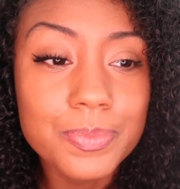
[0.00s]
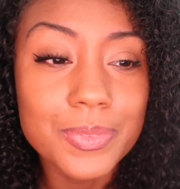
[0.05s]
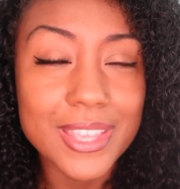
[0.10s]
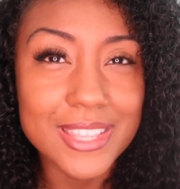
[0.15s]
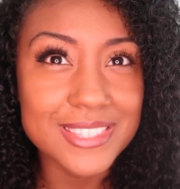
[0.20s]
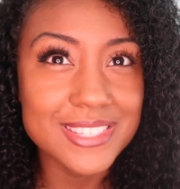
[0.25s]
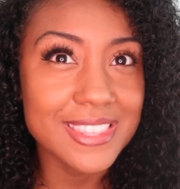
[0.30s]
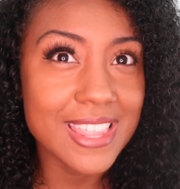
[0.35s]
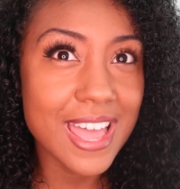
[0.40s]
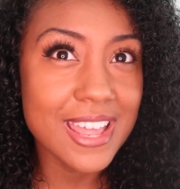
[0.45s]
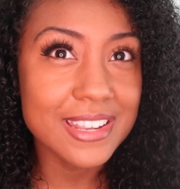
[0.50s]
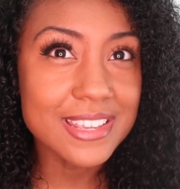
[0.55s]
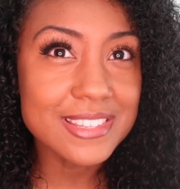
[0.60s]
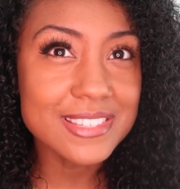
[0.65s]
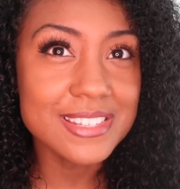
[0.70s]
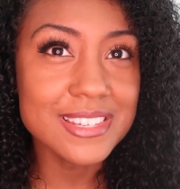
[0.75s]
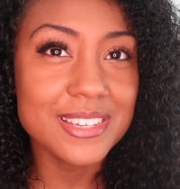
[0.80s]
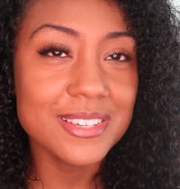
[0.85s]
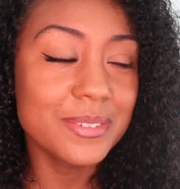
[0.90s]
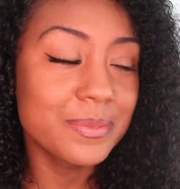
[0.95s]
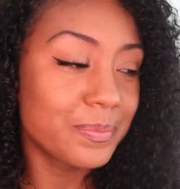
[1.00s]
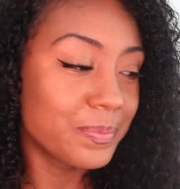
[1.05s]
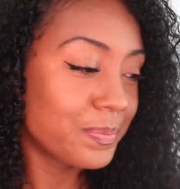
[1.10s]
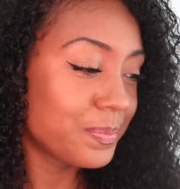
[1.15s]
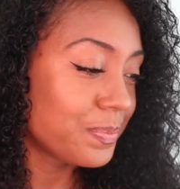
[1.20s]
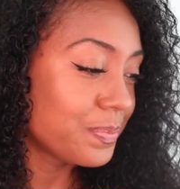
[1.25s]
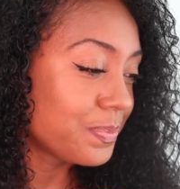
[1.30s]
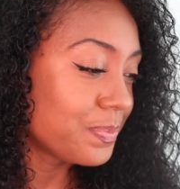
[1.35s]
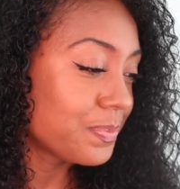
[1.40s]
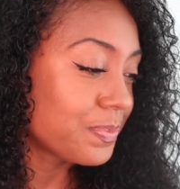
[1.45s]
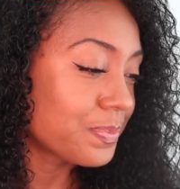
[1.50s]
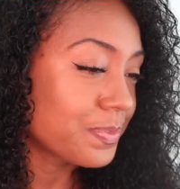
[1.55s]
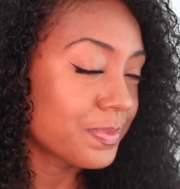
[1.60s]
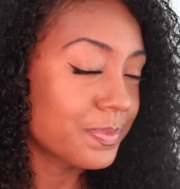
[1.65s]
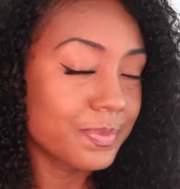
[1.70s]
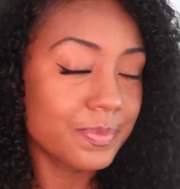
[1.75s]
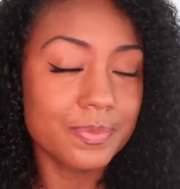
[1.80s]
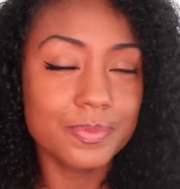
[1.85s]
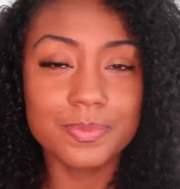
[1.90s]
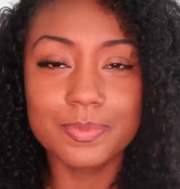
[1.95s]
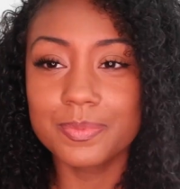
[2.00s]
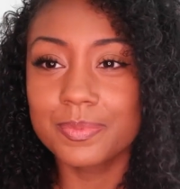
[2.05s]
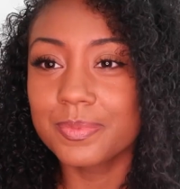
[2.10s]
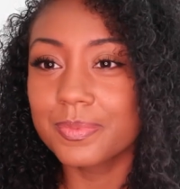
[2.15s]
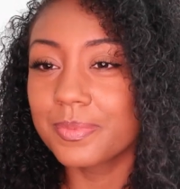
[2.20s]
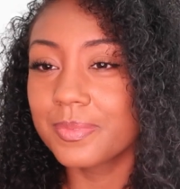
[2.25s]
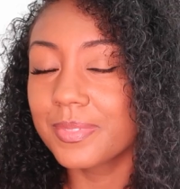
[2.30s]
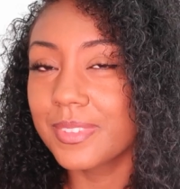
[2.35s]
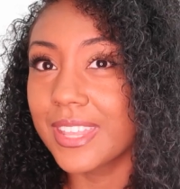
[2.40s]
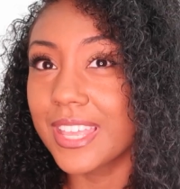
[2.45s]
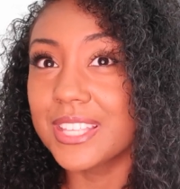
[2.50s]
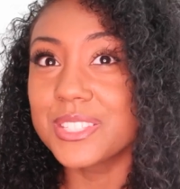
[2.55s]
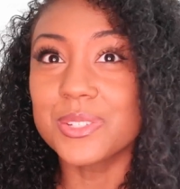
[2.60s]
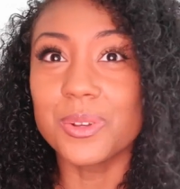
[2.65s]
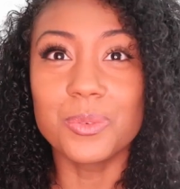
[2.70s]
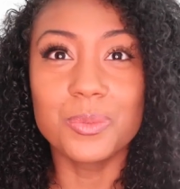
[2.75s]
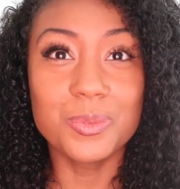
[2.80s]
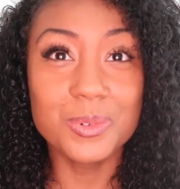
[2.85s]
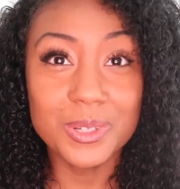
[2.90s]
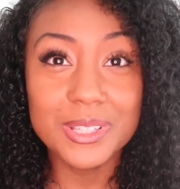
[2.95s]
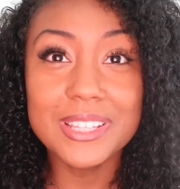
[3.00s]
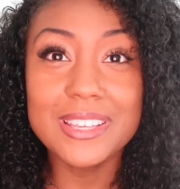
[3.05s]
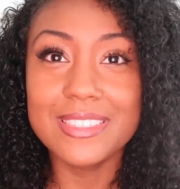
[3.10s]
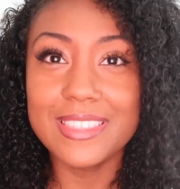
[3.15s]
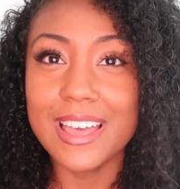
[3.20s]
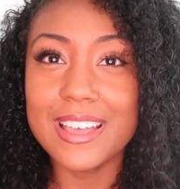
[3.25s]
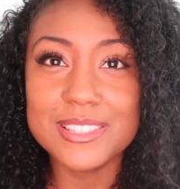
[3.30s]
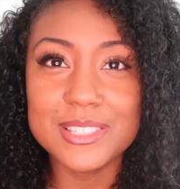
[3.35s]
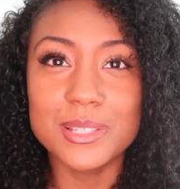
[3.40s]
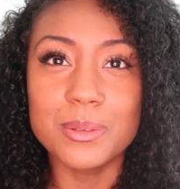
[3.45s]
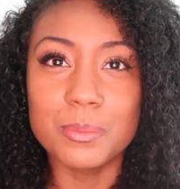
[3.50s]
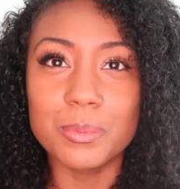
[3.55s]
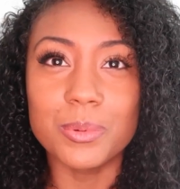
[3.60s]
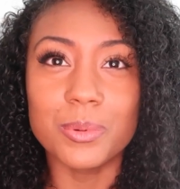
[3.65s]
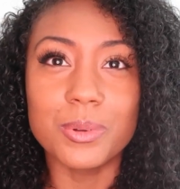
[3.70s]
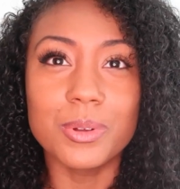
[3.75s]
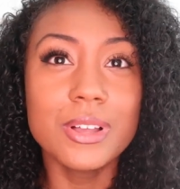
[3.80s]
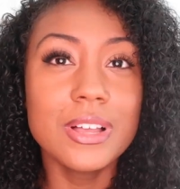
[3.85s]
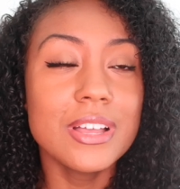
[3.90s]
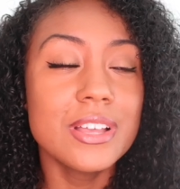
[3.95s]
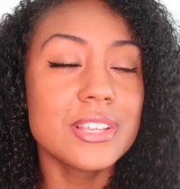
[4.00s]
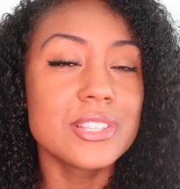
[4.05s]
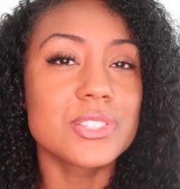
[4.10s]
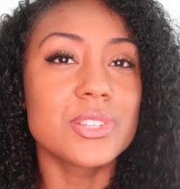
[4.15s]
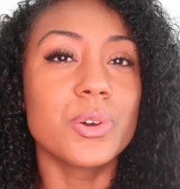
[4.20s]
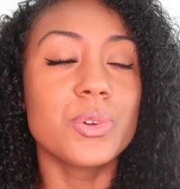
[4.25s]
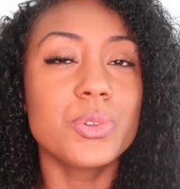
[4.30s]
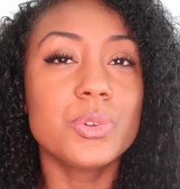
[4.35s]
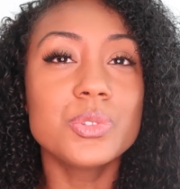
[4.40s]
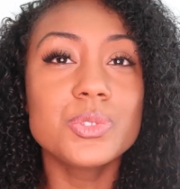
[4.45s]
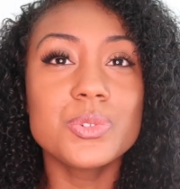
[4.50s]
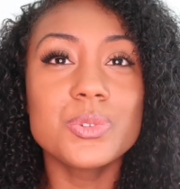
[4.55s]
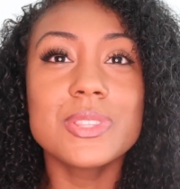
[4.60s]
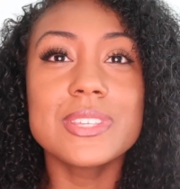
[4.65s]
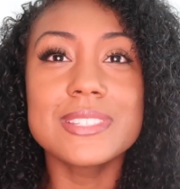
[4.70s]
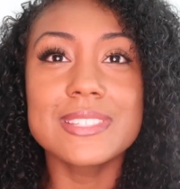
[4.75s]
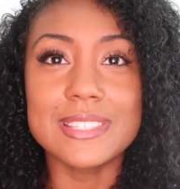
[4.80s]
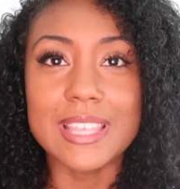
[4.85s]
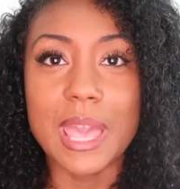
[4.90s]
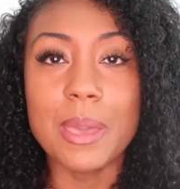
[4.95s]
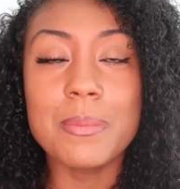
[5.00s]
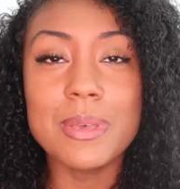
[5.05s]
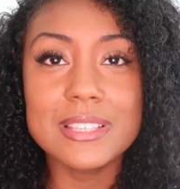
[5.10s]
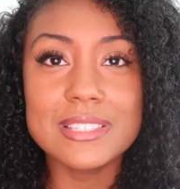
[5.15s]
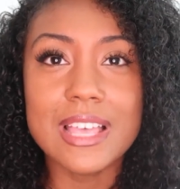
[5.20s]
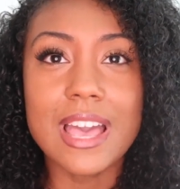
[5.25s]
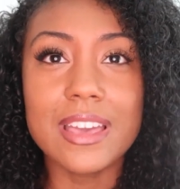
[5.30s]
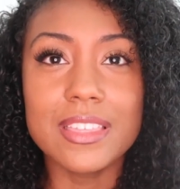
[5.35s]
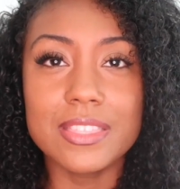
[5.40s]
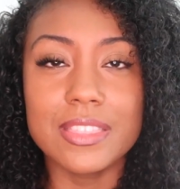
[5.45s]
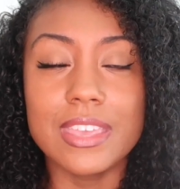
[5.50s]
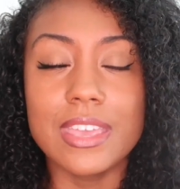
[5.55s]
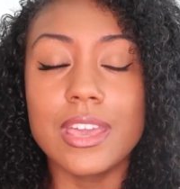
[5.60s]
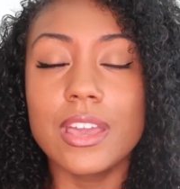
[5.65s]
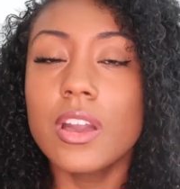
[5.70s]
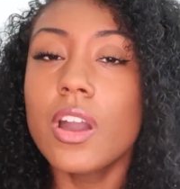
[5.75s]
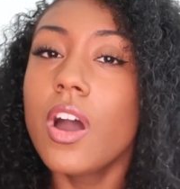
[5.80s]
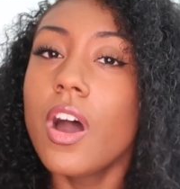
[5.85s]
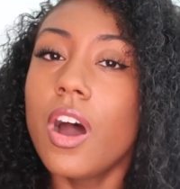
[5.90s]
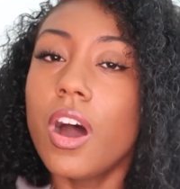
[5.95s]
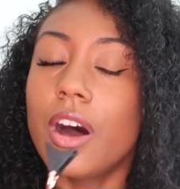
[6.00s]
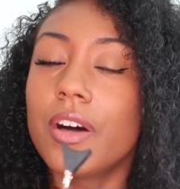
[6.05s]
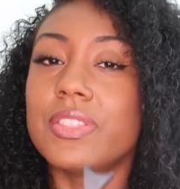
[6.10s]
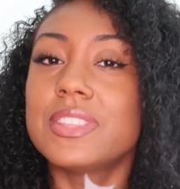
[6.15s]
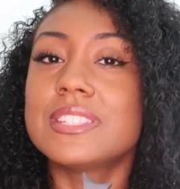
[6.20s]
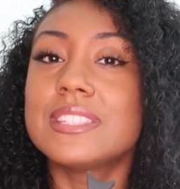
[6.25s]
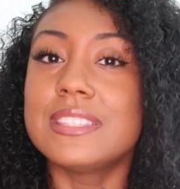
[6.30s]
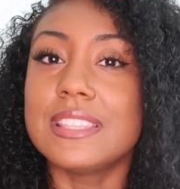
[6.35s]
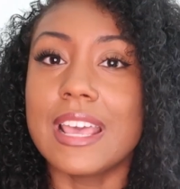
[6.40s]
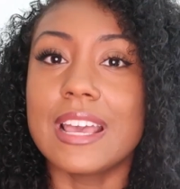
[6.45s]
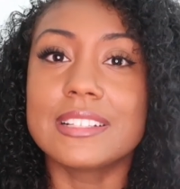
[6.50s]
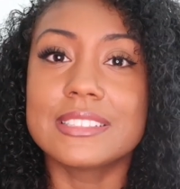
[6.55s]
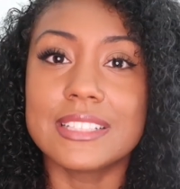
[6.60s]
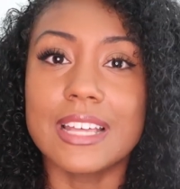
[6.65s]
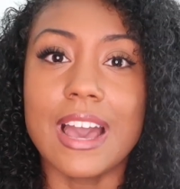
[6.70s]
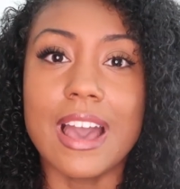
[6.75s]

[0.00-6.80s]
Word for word: It's that easy. It's really that simple. So you'll do the same exact thing on this next